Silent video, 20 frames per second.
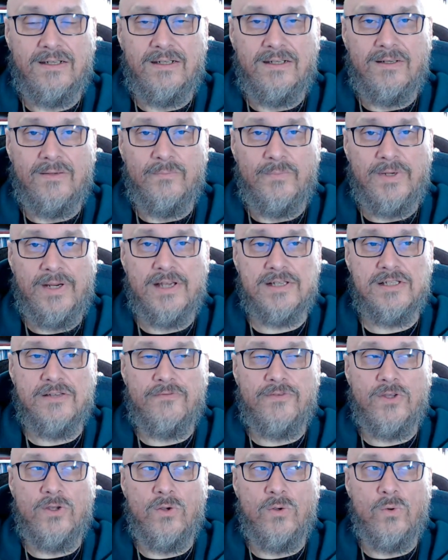Because
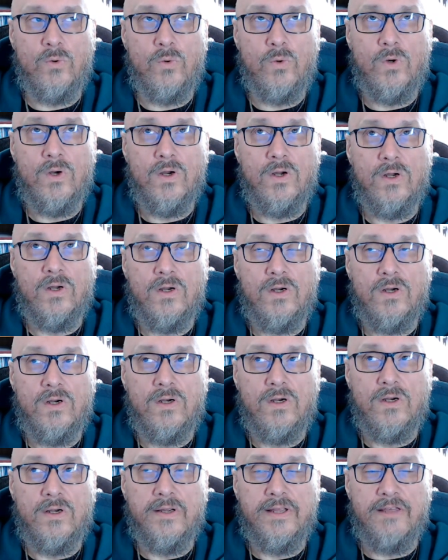if you
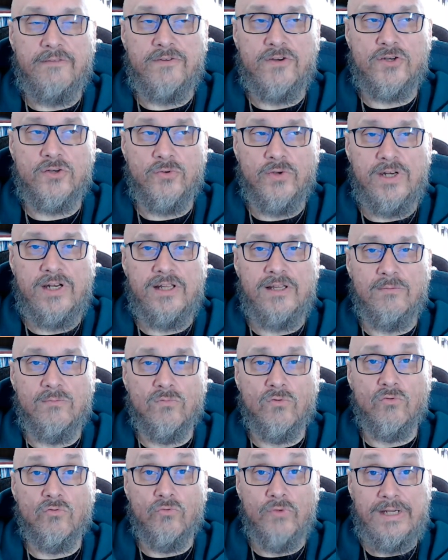treated
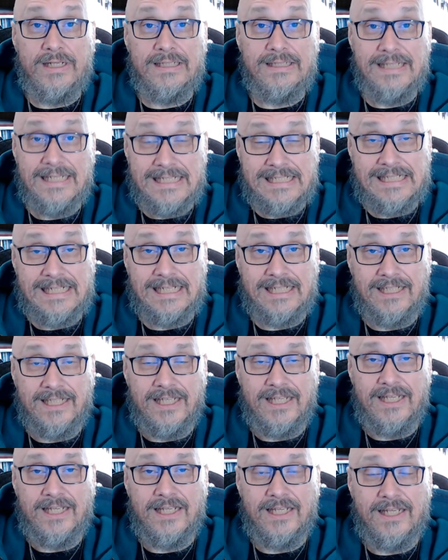them
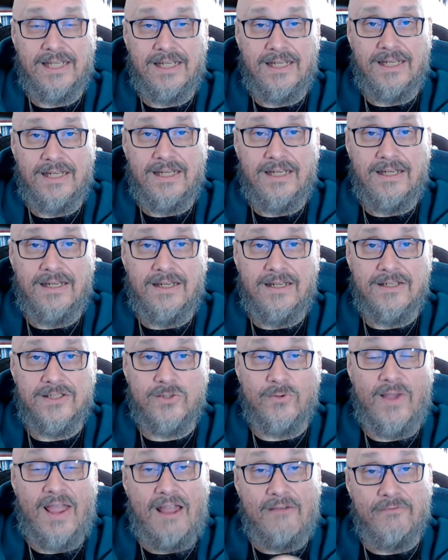realistically,
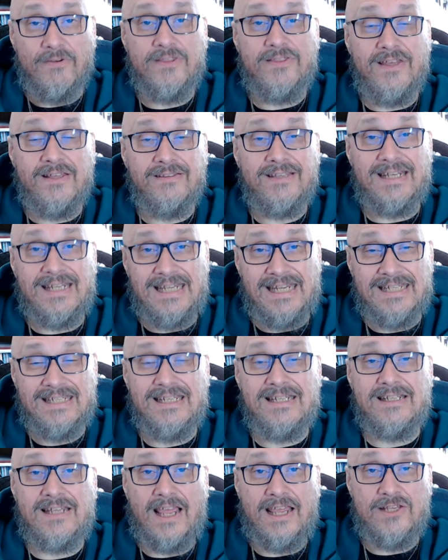so everything that
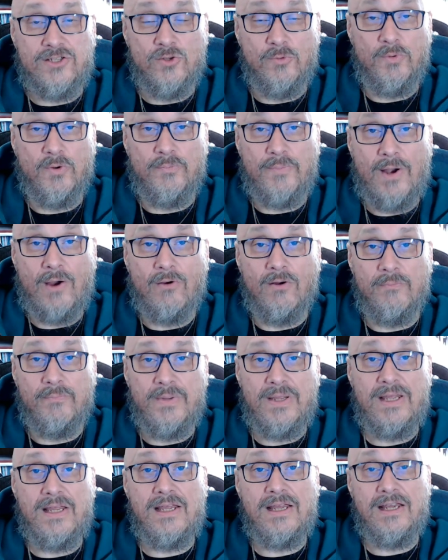isn't a superpowered
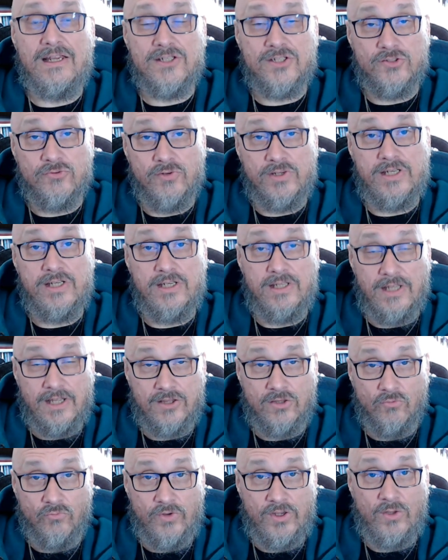being is treated like
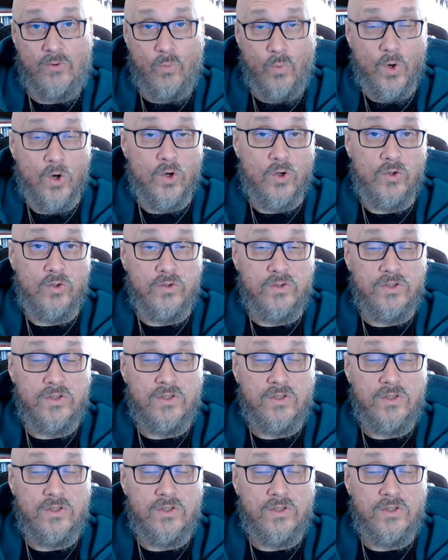the real world,